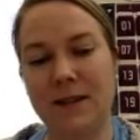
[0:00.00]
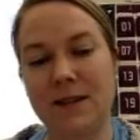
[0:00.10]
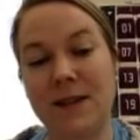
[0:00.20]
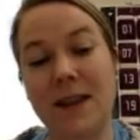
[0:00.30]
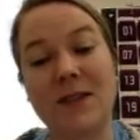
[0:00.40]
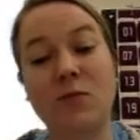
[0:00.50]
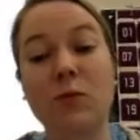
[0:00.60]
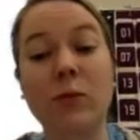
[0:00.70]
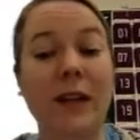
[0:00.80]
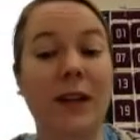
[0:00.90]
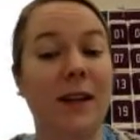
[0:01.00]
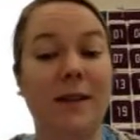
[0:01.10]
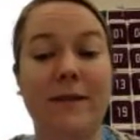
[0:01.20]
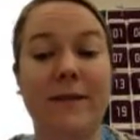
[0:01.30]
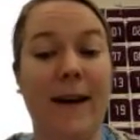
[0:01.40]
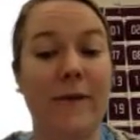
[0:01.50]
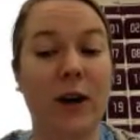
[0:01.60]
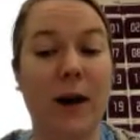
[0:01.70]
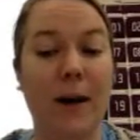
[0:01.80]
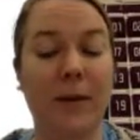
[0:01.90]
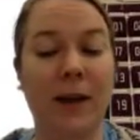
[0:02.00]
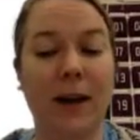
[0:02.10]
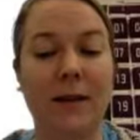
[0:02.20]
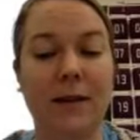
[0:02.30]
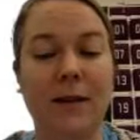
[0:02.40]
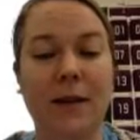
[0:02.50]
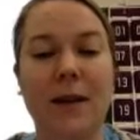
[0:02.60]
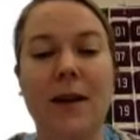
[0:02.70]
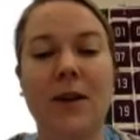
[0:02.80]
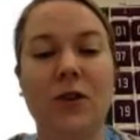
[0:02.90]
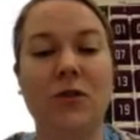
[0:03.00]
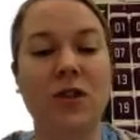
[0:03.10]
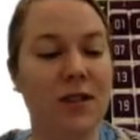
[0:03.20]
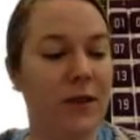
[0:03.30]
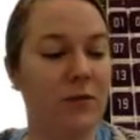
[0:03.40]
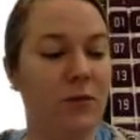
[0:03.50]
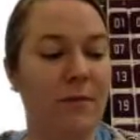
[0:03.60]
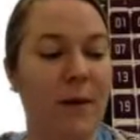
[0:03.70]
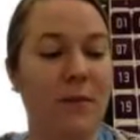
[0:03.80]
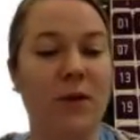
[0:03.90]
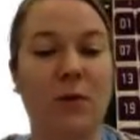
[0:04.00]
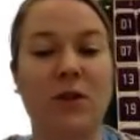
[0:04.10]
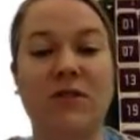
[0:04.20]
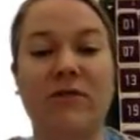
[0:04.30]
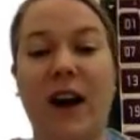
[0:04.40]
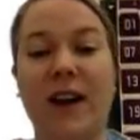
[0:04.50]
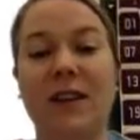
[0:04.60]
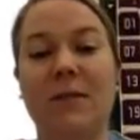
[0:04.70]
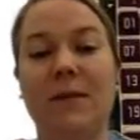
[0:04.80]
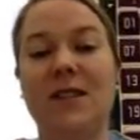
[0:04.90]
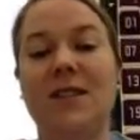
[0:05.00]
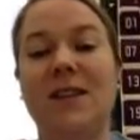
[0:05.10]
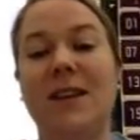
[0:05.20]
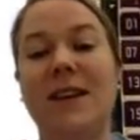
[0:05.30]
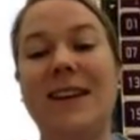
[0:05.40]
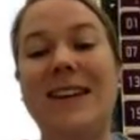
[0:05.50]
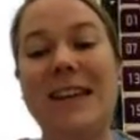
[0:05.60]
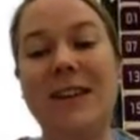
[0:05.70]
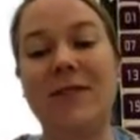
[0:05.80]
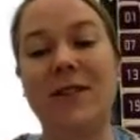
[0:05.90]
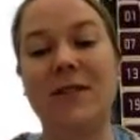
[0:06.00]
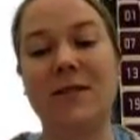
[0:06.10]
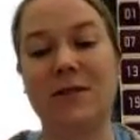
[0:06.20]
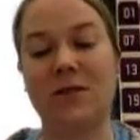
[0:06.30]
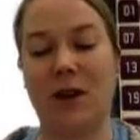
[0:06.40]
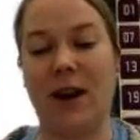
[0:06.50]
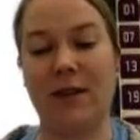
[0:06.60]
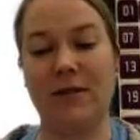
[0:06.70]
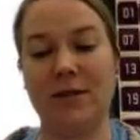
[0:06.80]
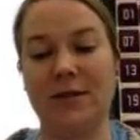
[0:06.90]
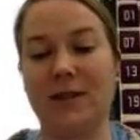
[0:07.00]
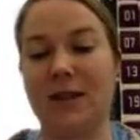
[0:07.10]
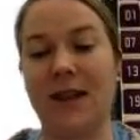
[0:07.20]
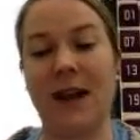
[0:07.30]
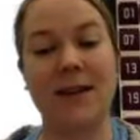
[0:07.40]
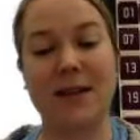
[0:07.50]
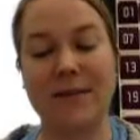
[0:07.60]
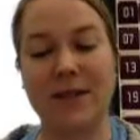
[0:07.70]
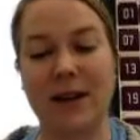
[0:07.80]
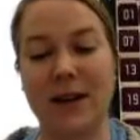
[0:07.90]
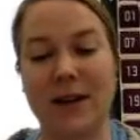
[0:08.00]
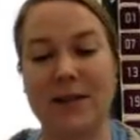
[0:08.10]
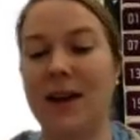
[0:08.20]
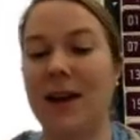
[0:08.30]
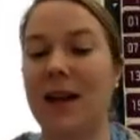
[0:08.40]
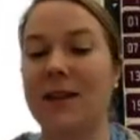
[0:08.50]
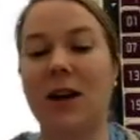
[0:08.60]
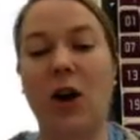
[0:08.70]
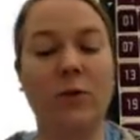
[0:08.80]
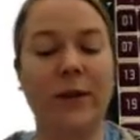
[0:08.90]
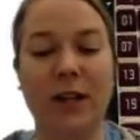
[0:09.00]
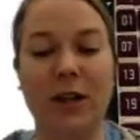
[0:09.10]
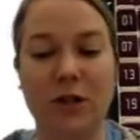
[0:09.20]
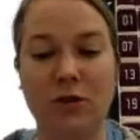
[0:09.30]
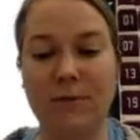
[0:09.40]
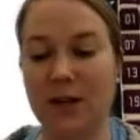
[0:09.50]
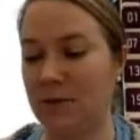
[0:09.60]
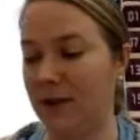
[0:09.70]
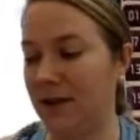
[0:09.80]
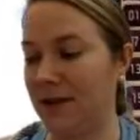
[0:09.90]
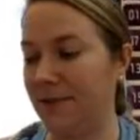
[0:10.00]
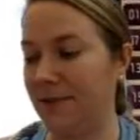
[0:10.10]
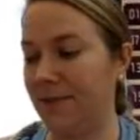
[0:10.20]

See, that's really not very complicated. You just have to remember that we're dividing them into even triangles of the exact same size, and then all we need are 2 measurements.